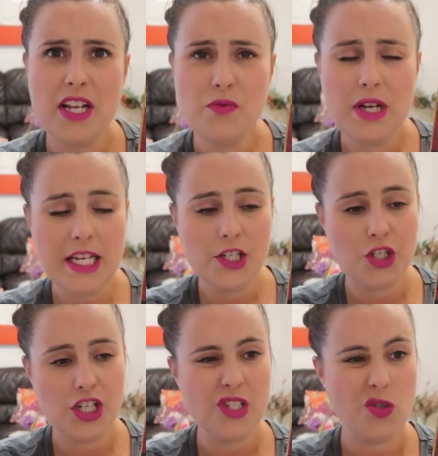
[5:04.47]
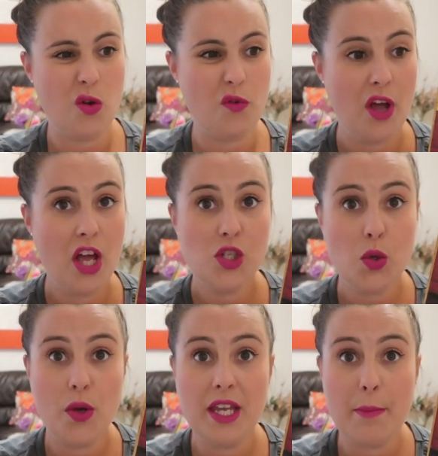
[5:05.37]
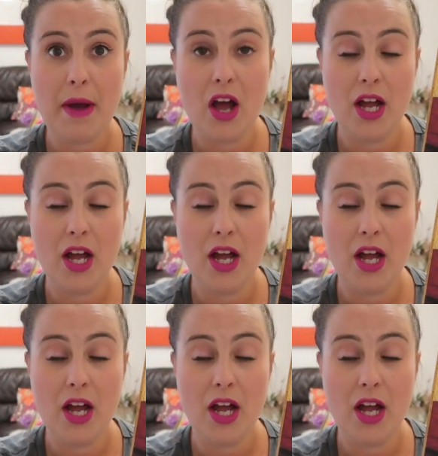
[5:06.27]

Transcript: And it really is just sort of talking about